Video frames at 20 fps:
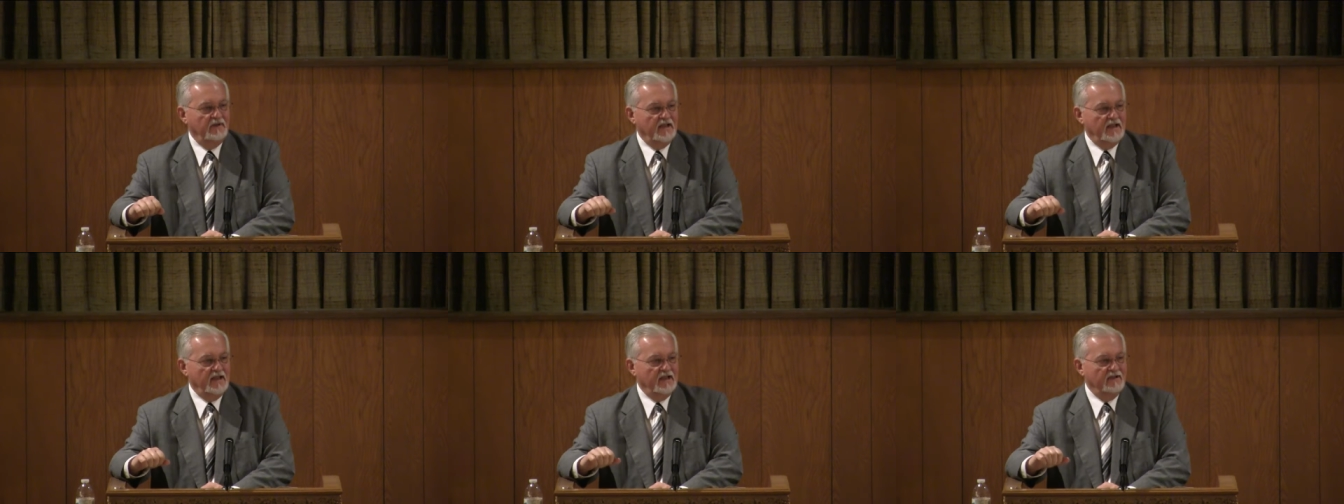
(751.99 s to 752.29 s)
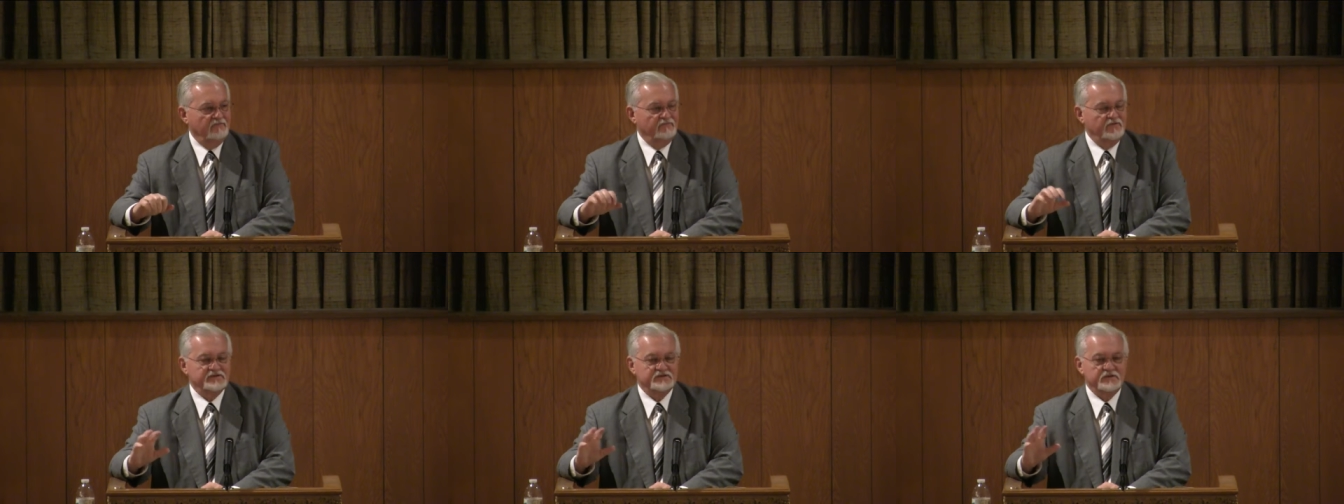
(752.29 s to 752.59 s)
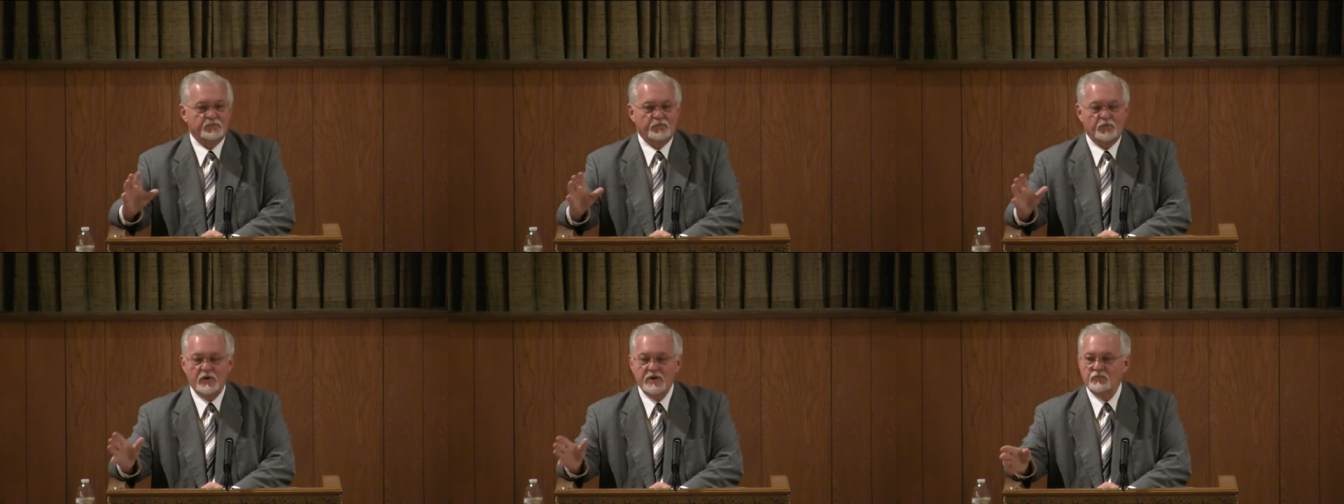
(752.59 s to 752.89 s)
every
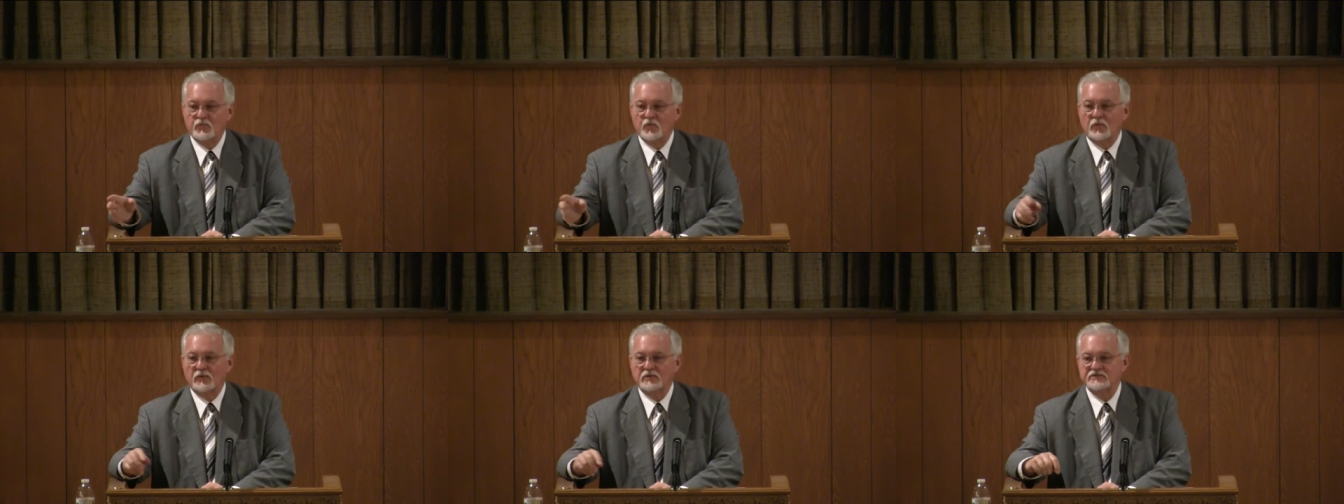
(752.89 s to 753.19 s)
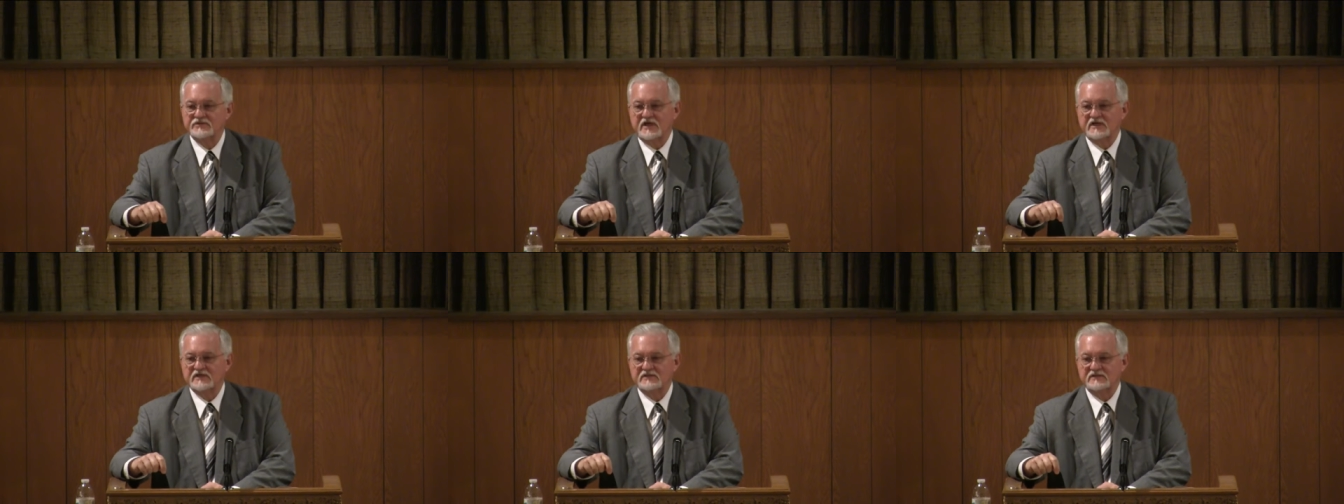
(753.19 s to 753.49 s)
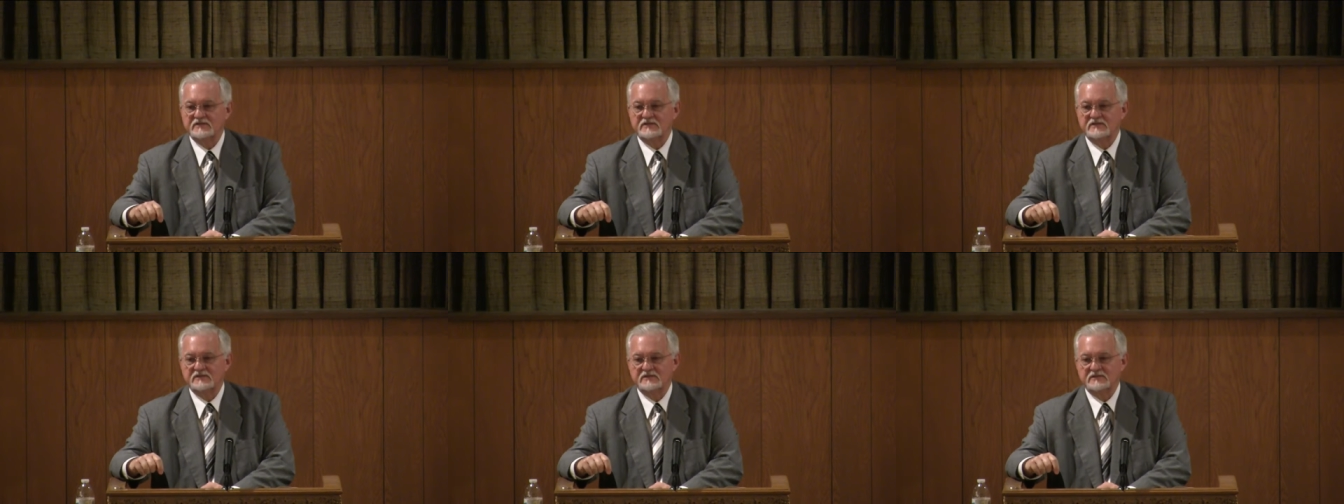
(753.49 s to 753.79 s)
Supreme Court
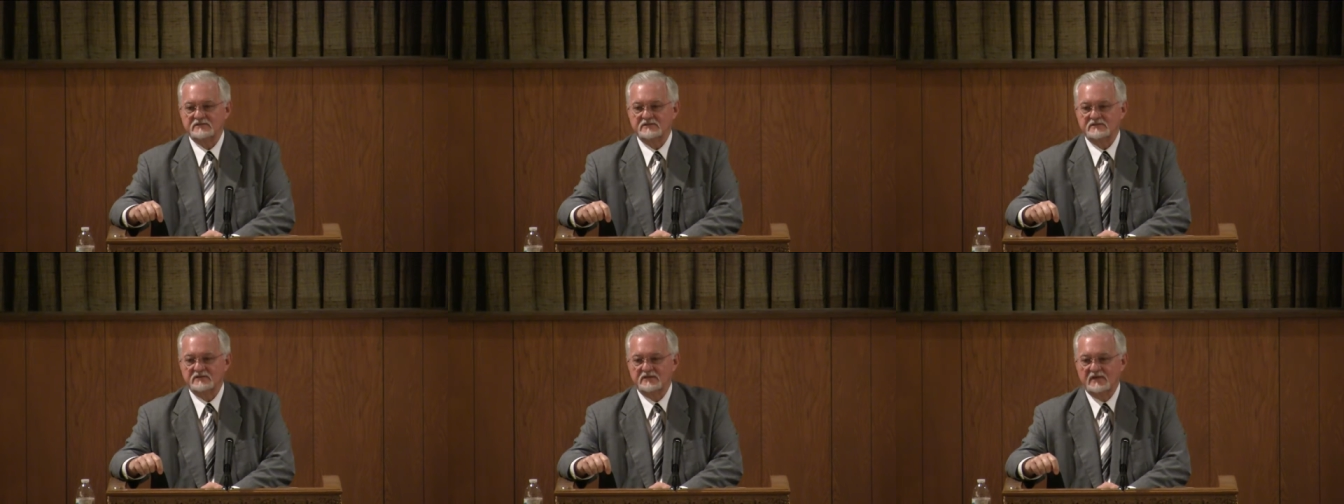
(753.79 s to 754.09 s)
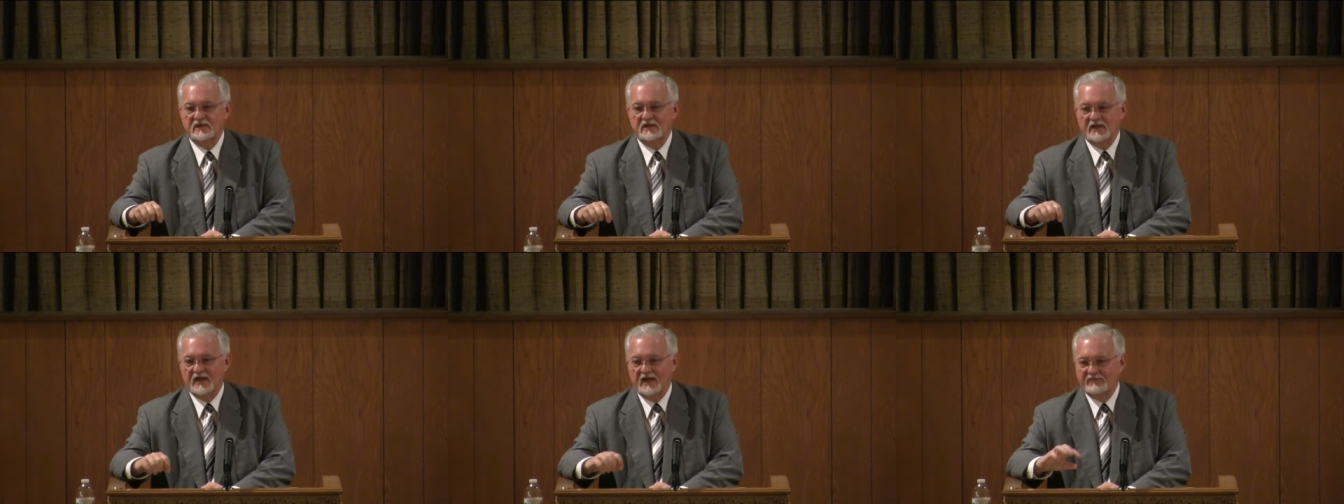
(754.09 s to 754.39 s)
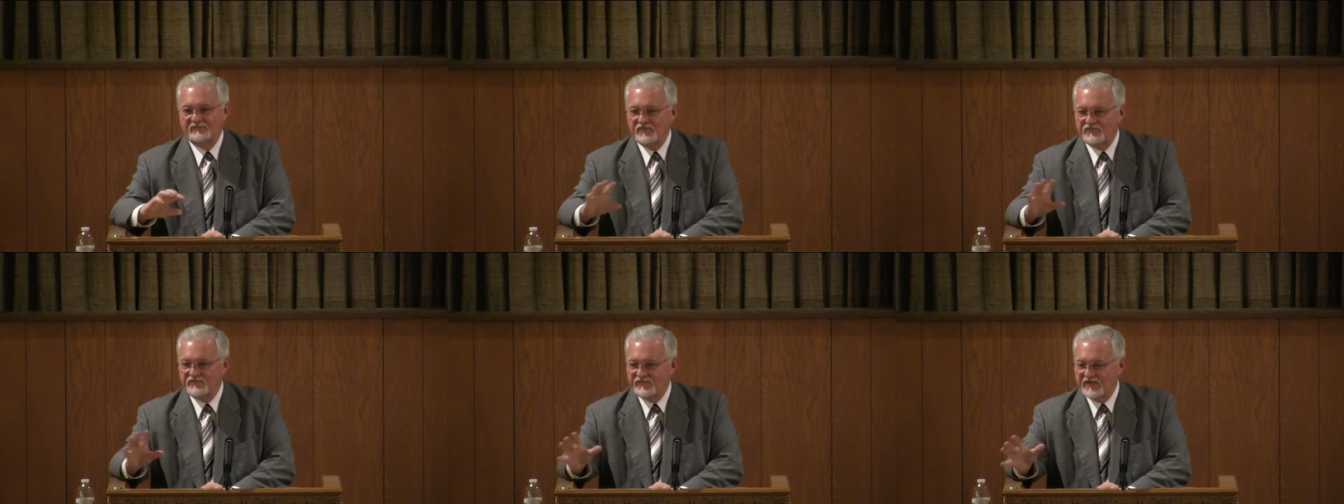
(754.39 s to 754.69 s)
justice,
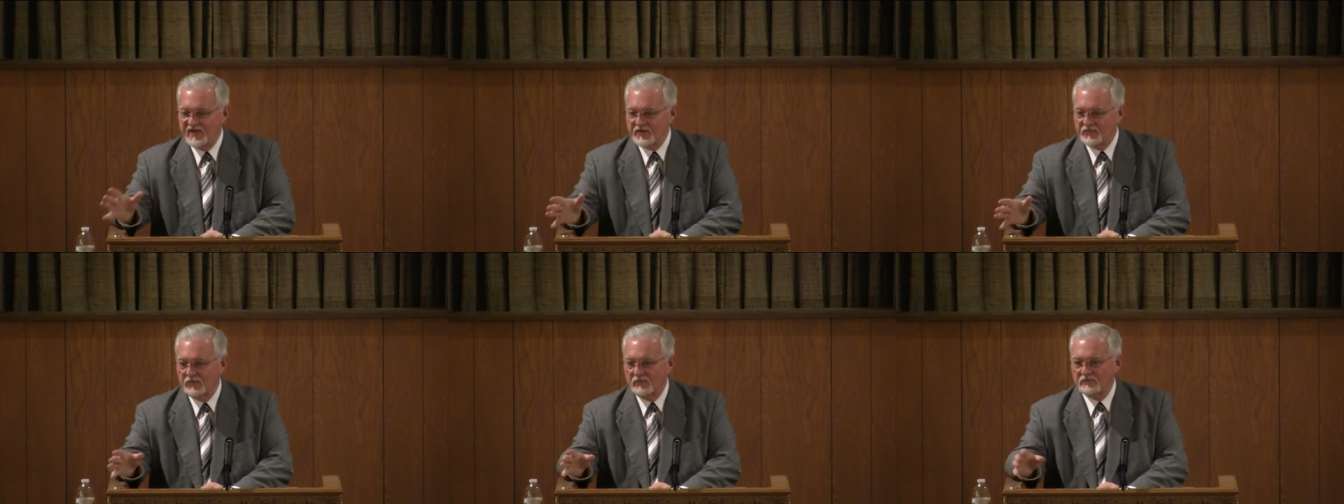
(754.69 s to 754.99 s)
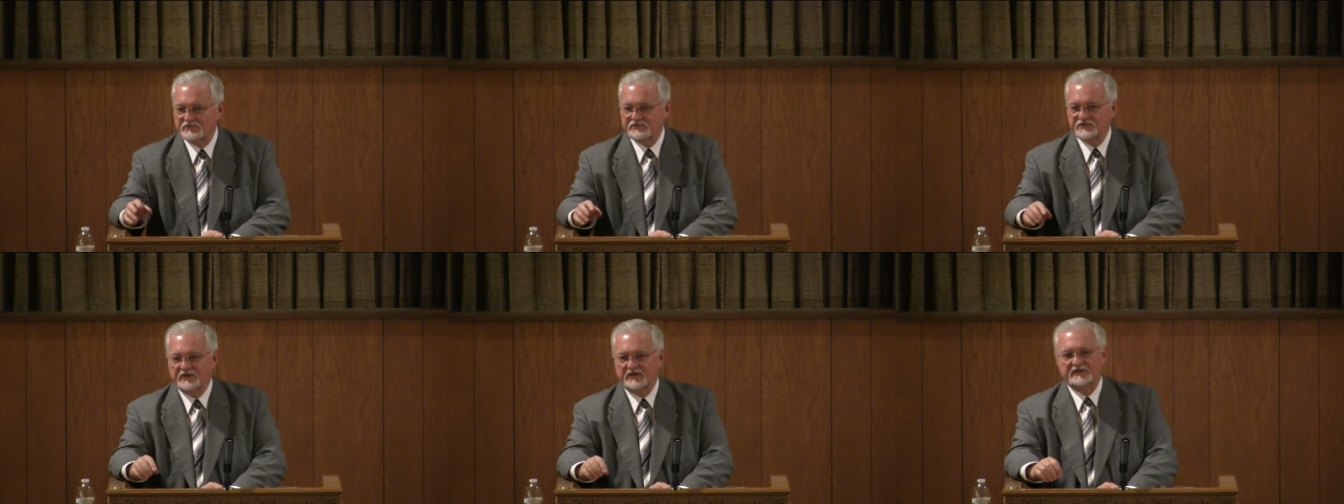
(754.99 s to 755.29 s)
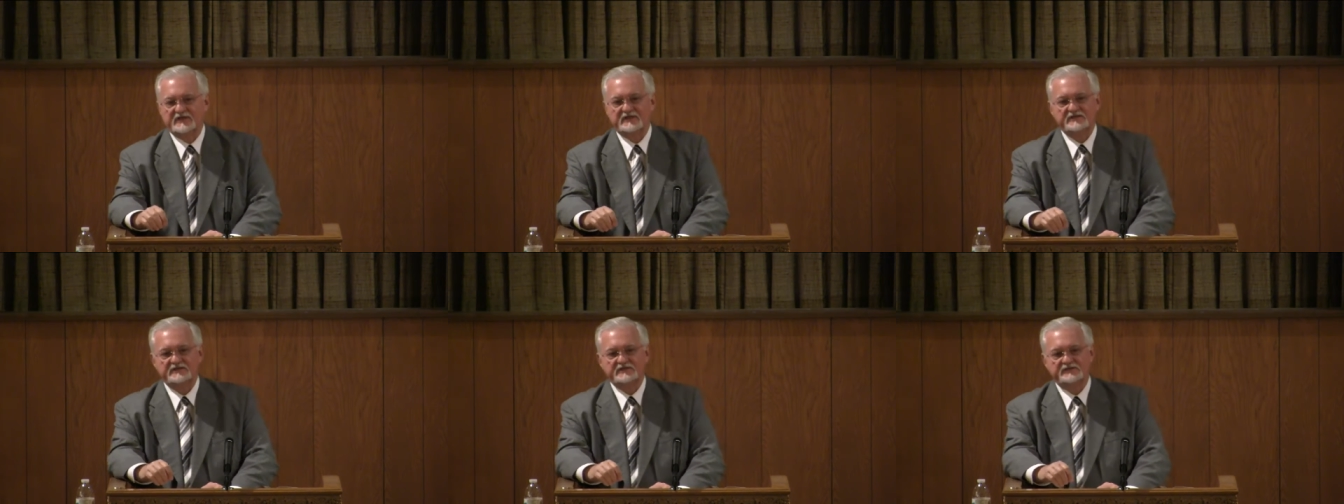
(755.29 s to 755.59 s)
every federal
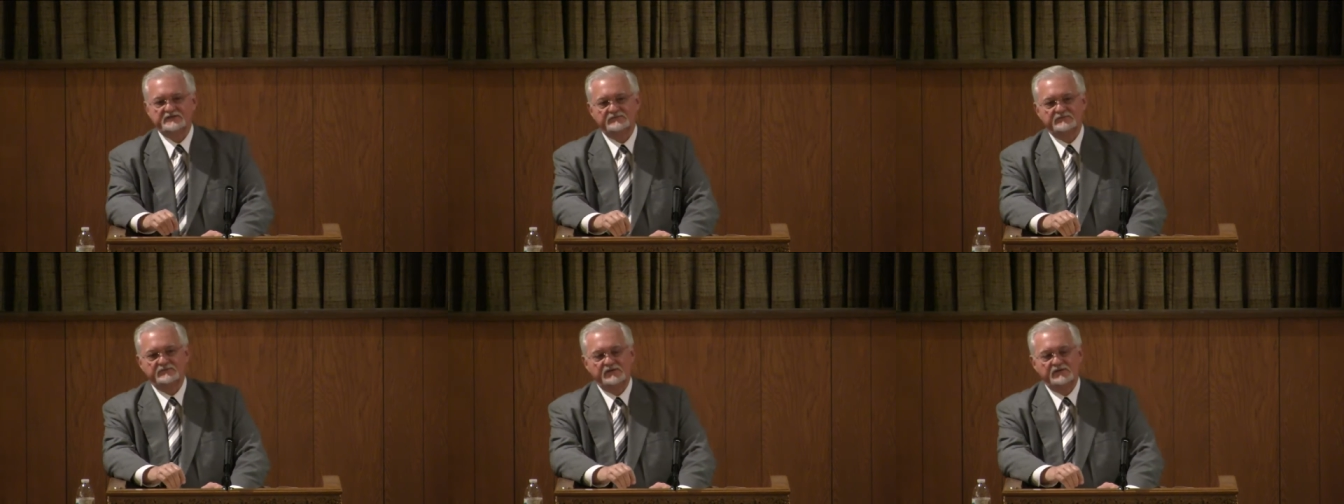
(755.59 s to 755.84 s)
judge,